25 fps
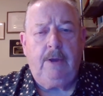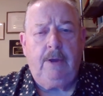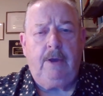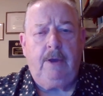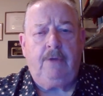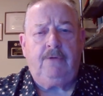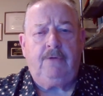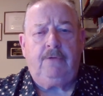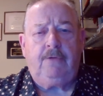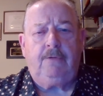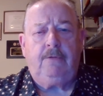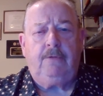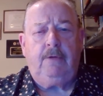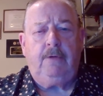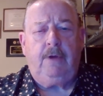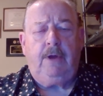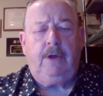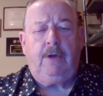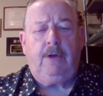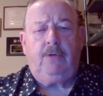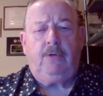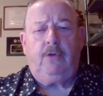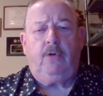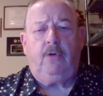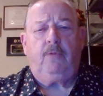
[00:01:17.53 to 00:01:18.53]
It's
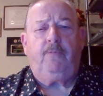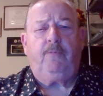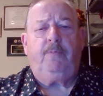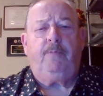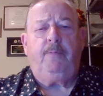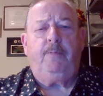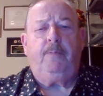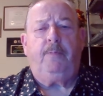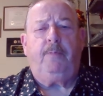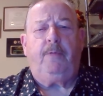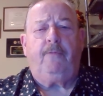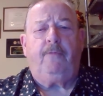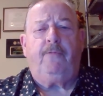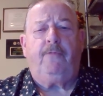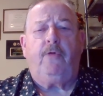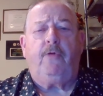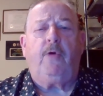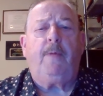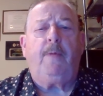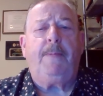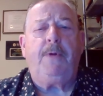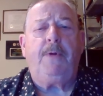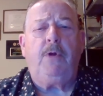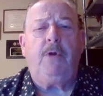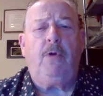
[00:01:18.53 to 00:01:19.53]
the
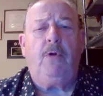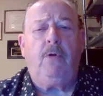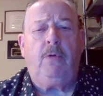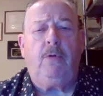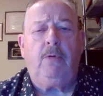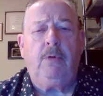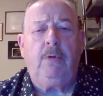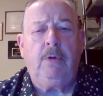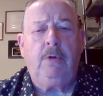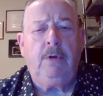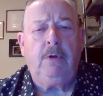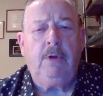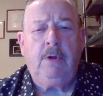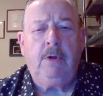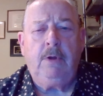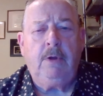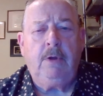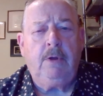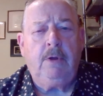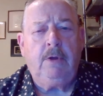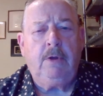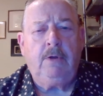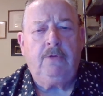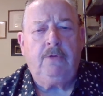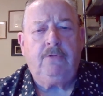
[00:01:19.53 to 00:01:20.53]
proverbial
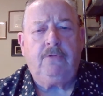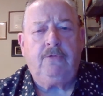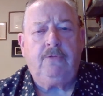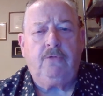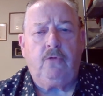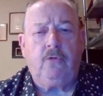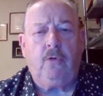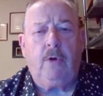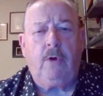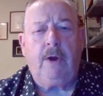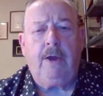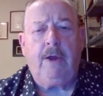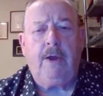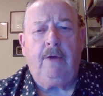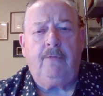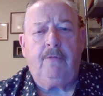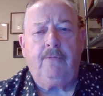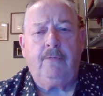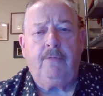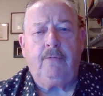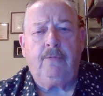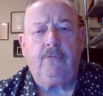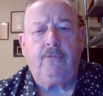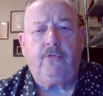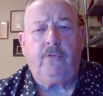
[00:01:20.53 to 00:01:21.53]
story
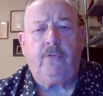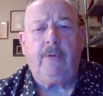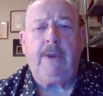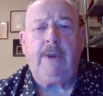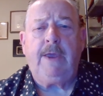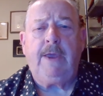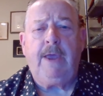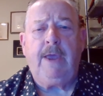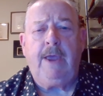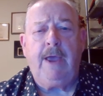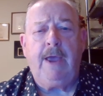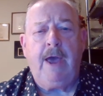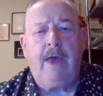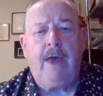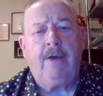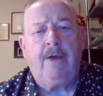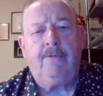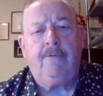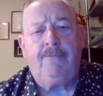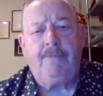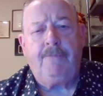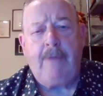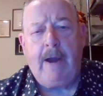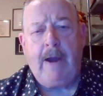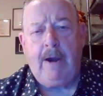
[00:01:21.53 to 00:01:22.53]
of drinking out
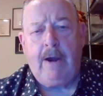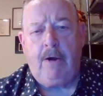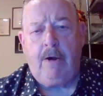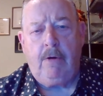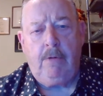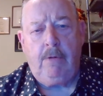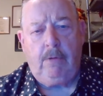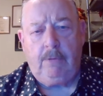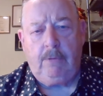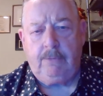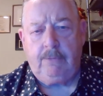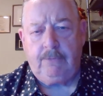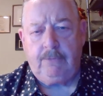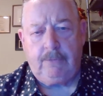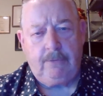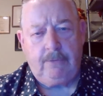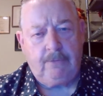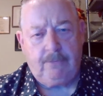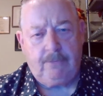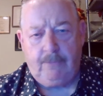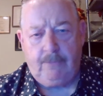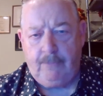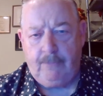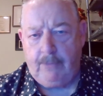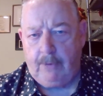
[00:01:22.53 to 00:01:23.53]
of fire hose
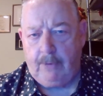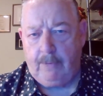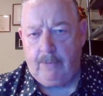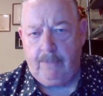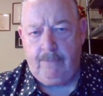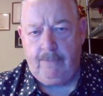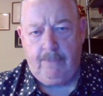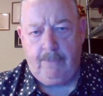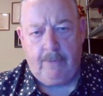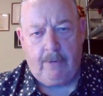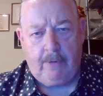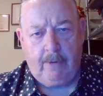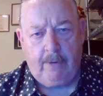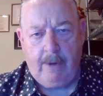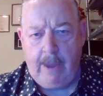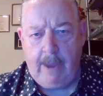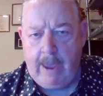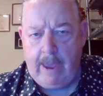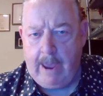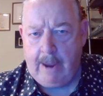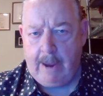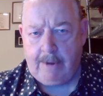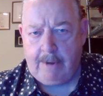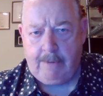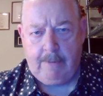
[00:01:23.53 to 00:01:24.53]
is very, very
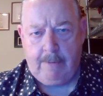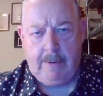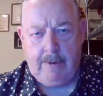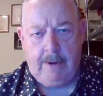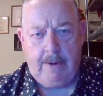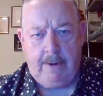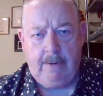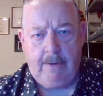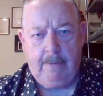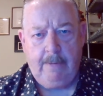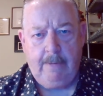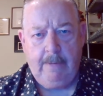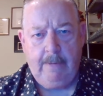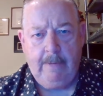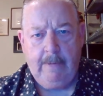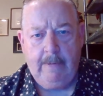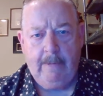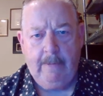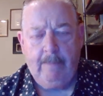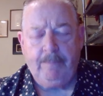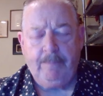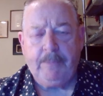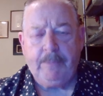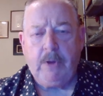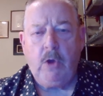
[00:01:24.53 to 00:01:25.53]
accurate.
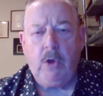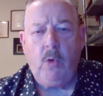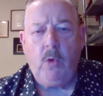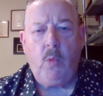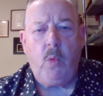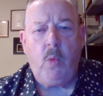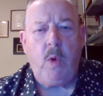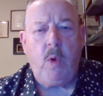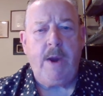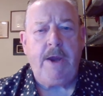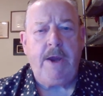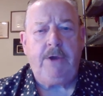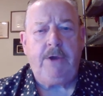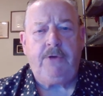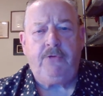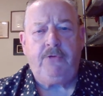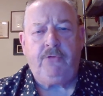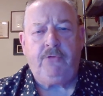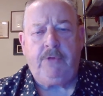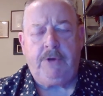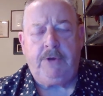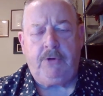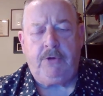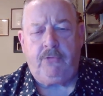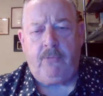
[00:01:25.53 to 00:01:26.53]
We
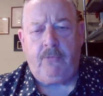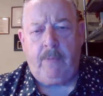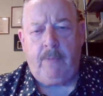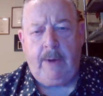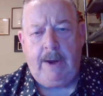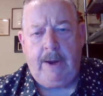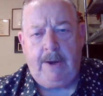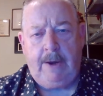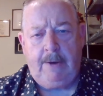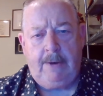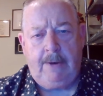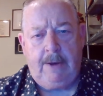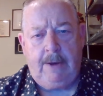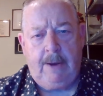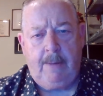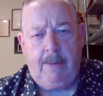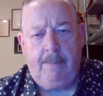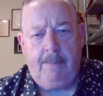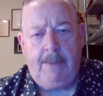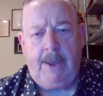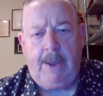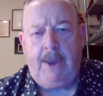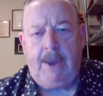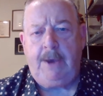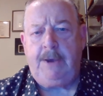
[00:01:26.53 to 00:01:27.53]
train
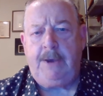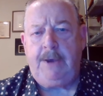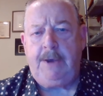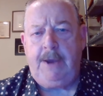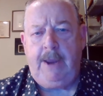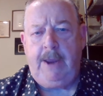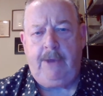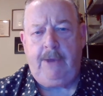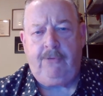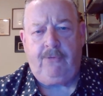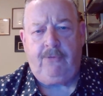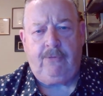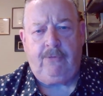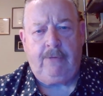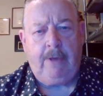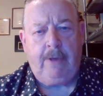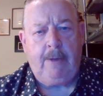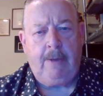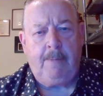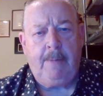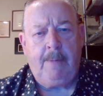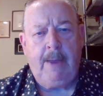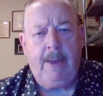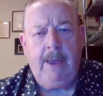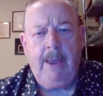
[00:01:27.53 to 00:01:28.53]
them and teach
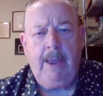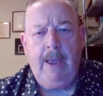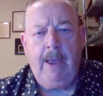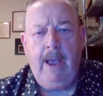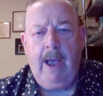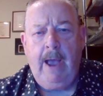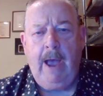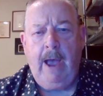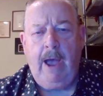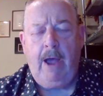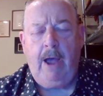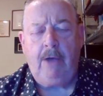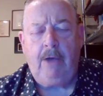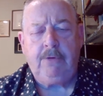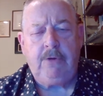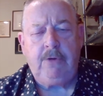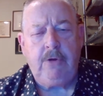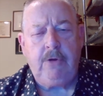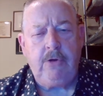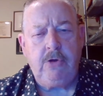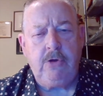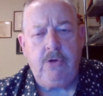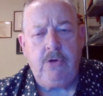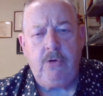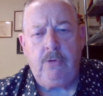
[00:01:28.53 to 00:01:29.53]
them how
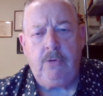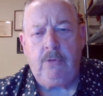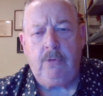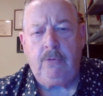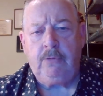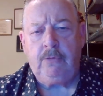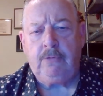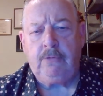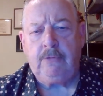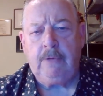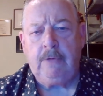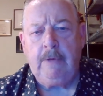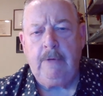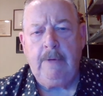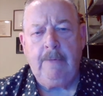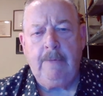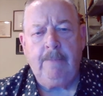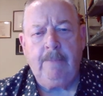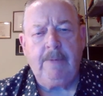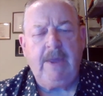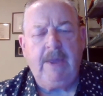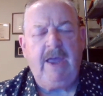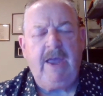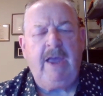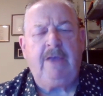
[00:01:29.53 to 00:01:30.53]
to use
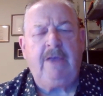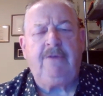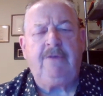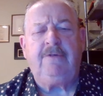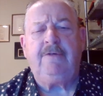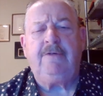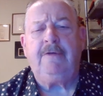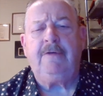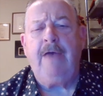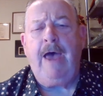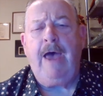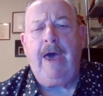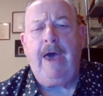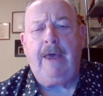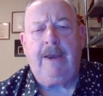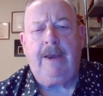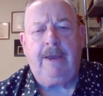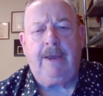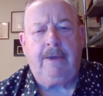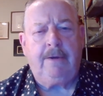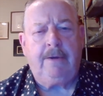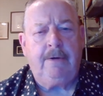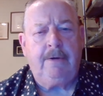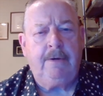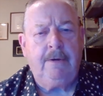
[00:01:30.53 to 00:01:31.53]

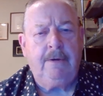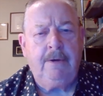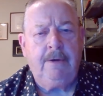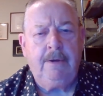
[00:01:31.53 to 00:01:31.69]
exotic